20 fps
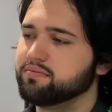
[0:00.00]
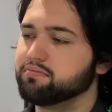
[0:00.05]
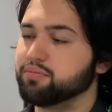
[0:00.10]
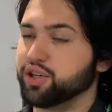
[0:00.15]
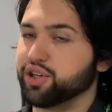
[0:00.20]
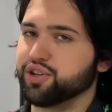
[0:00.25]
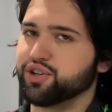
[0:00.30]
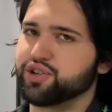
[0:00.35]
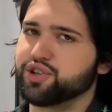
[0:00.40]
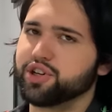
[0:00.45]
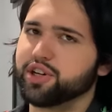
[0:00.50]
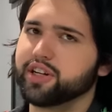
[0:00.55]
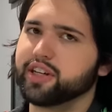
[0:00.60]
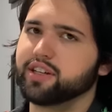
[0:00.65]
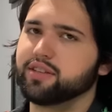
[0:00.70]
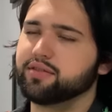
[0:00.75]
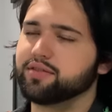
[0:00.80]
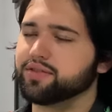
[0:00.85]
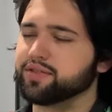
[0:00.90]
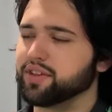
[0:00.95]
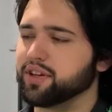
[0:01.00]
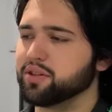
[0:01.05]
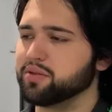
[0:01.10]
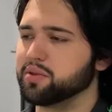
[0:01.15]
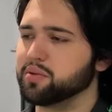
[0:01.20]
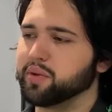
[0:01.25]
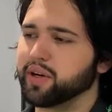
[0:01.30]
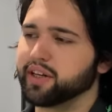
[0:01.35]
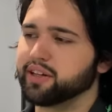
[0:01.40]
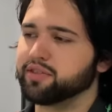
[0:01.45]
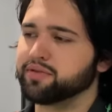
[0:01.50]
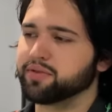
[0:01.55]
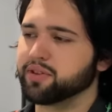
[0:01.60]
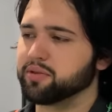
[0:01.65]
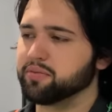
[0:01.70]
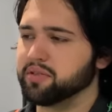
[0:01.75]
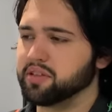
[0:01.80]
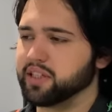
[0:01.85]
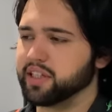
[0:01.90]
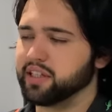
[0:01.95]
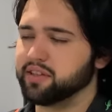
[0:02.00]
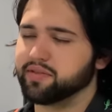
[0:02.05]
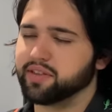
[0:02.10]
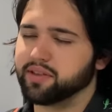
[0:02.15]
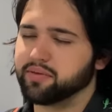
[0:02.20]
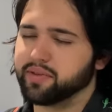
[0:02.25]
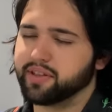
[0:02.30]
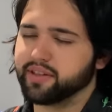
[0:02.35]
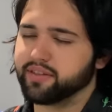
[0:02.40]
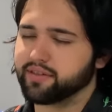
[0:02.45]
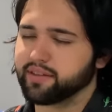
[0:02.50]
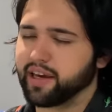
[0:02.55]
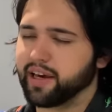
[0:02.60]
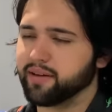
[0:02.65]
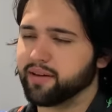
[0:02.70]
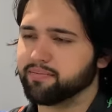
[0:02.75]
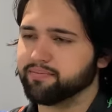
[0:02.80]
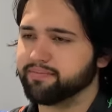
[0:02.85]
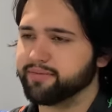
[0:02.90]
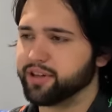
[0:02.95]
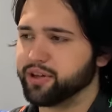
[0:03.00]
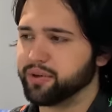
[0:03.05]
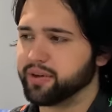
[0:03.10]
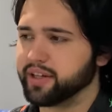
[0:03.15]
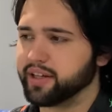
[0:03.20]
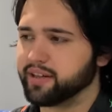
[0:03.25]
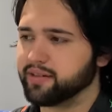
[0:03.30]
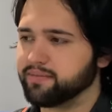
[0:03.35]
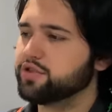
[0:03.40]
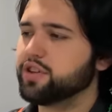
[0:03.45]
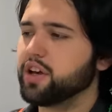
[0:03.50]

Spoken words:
but you shouldn't. So we waited for him to leave, and then we just kept doing it.